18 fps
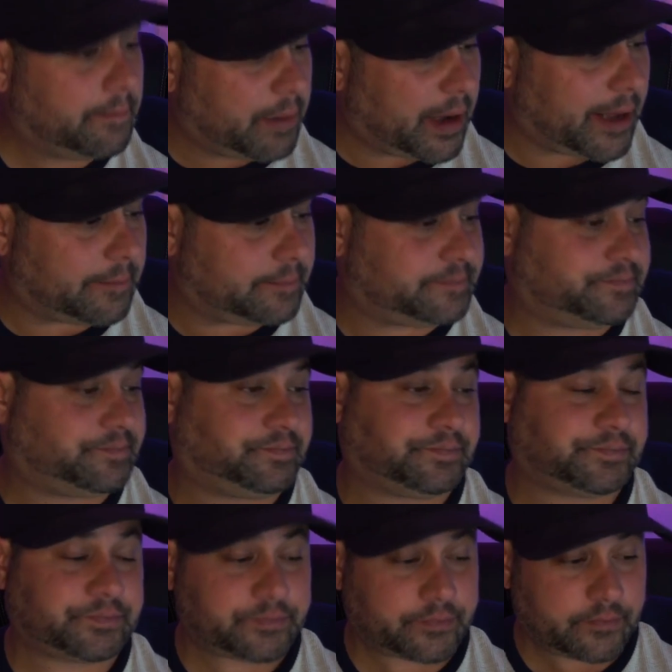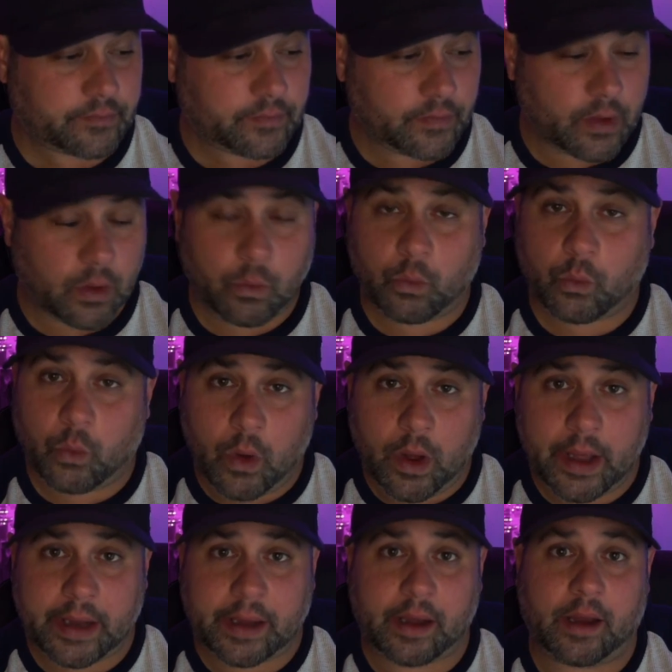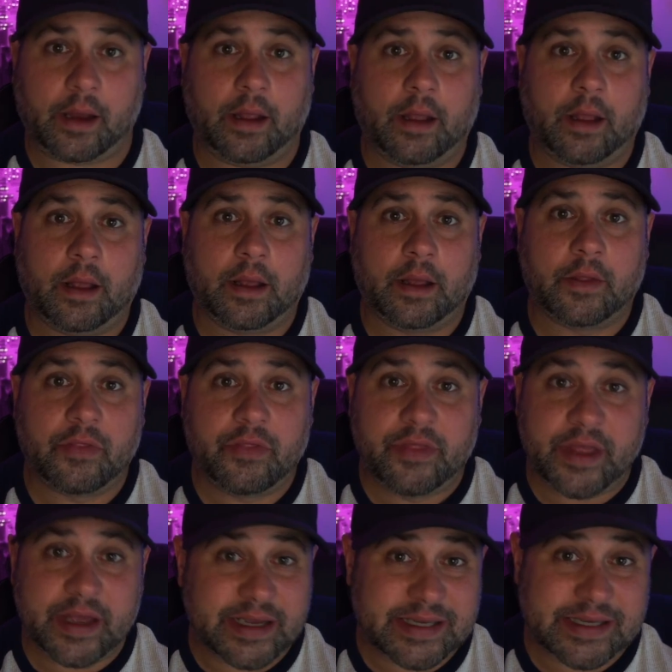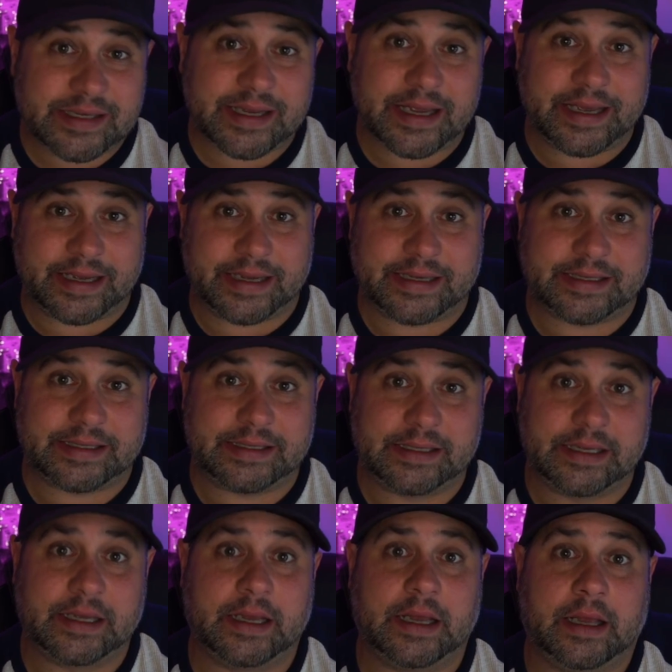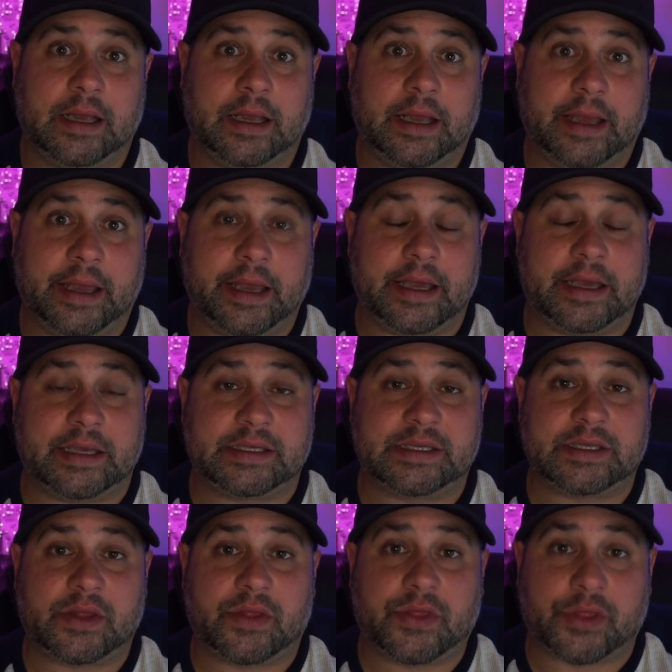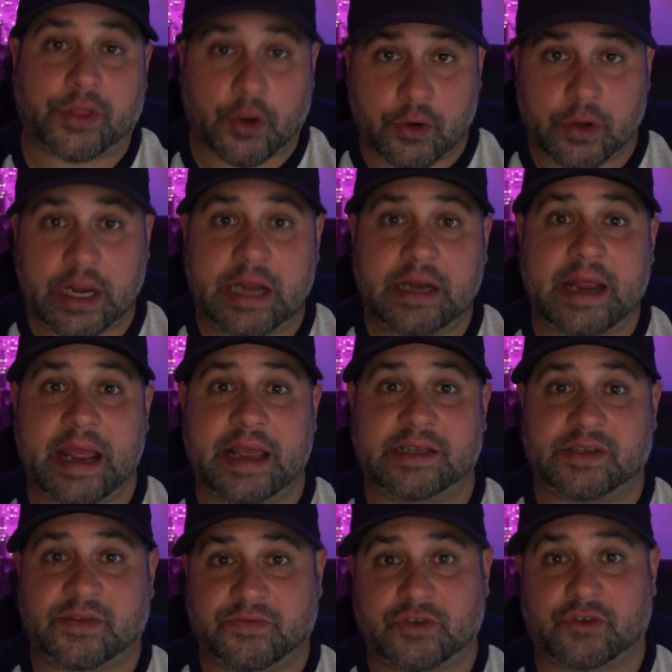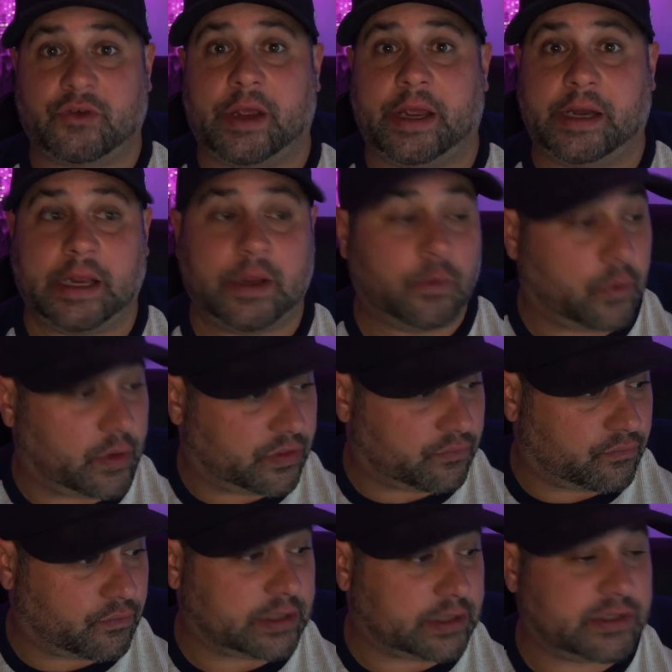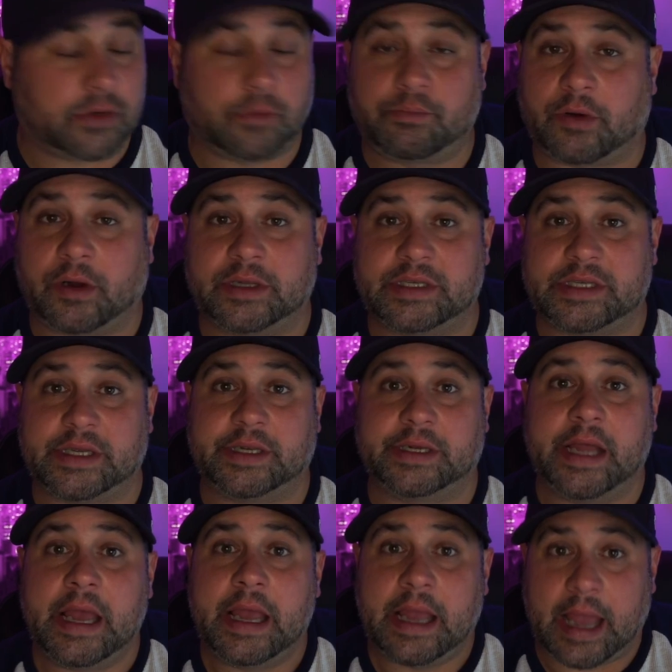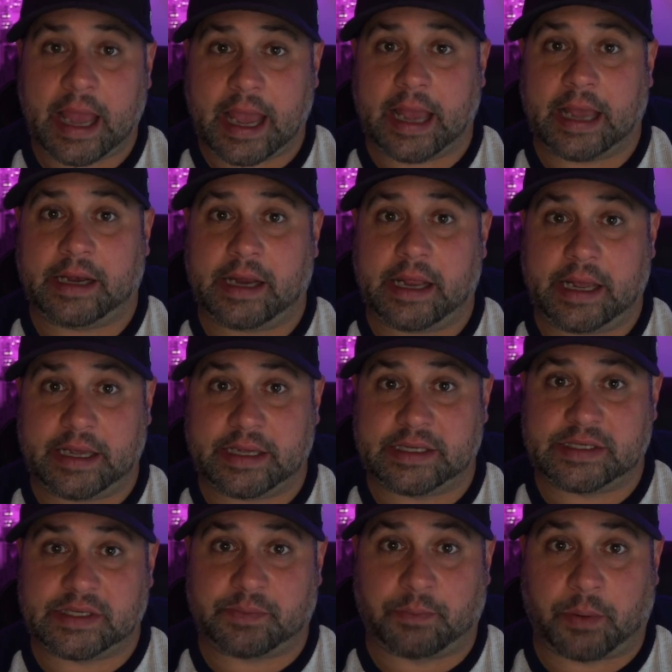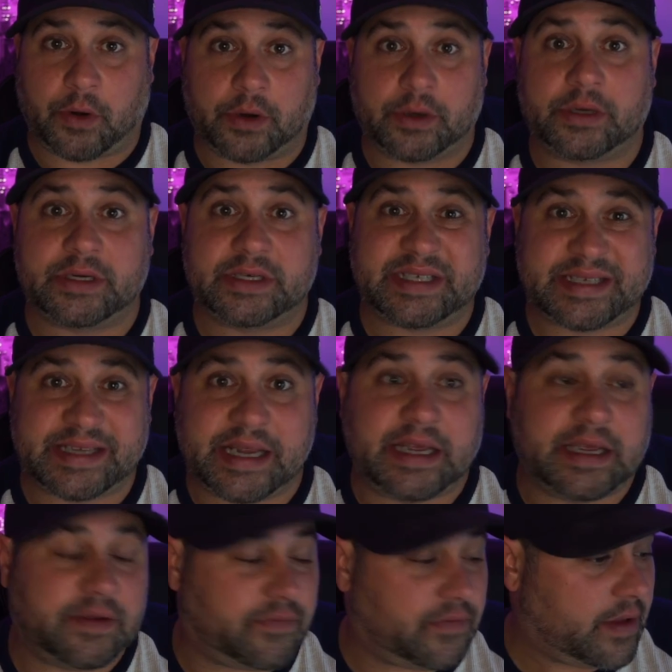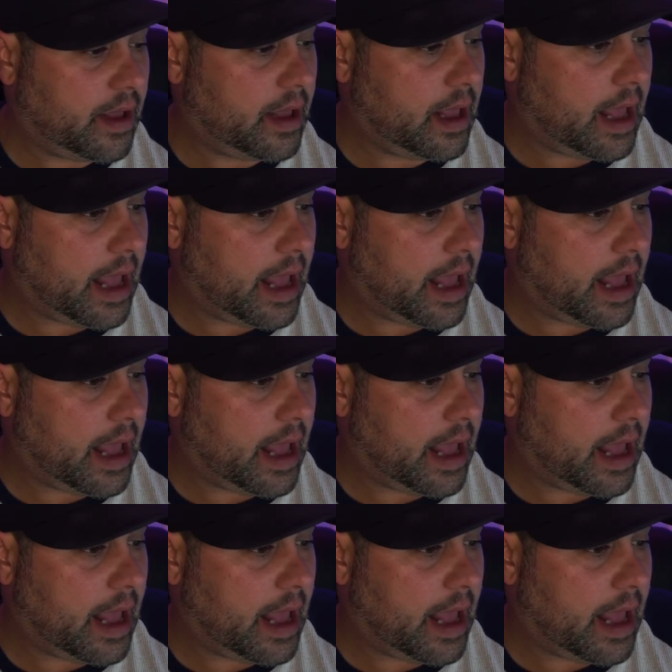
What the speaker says: But what this is 30 days of training with Russell Brunson and his partner Steve.